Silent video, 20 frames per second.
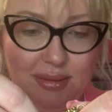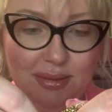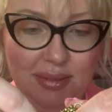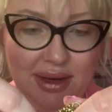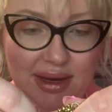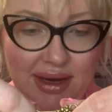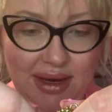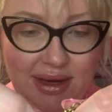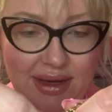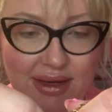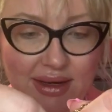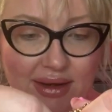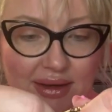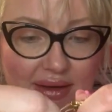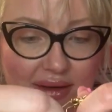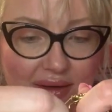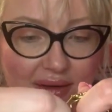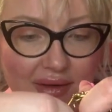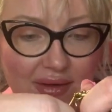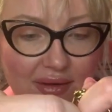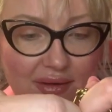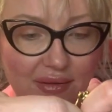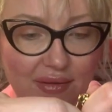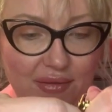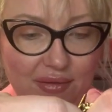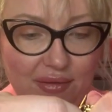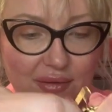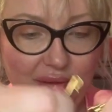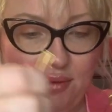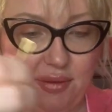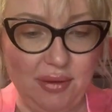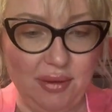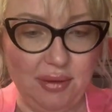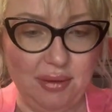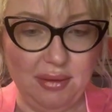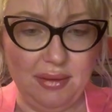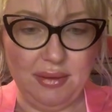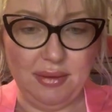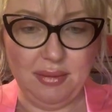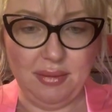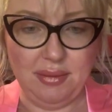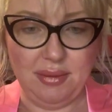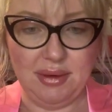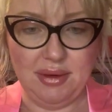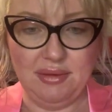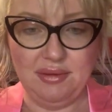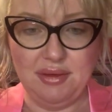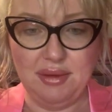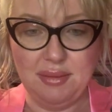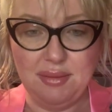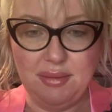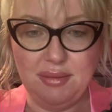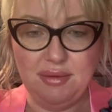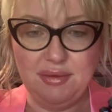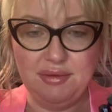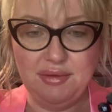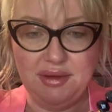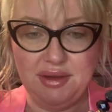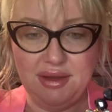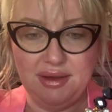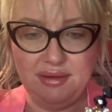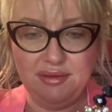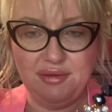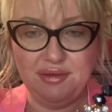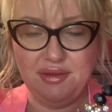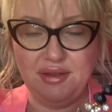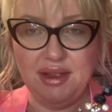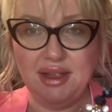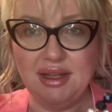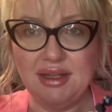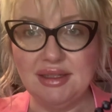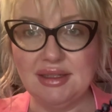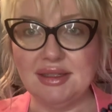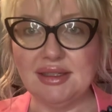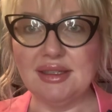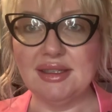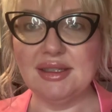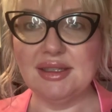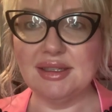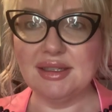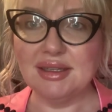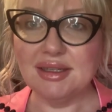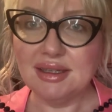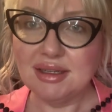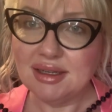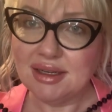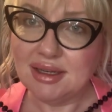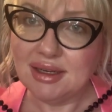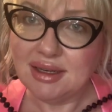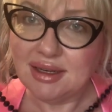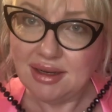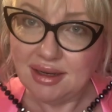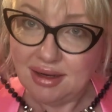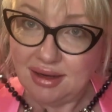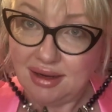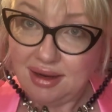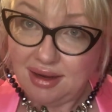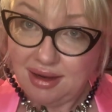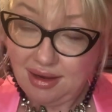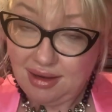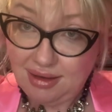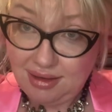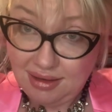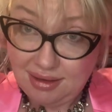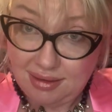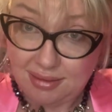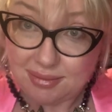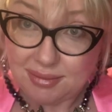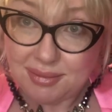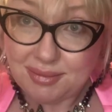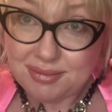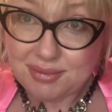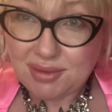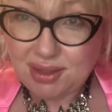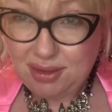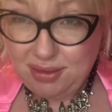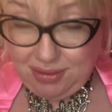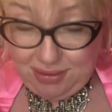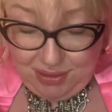made for one of the movie events. Um, oh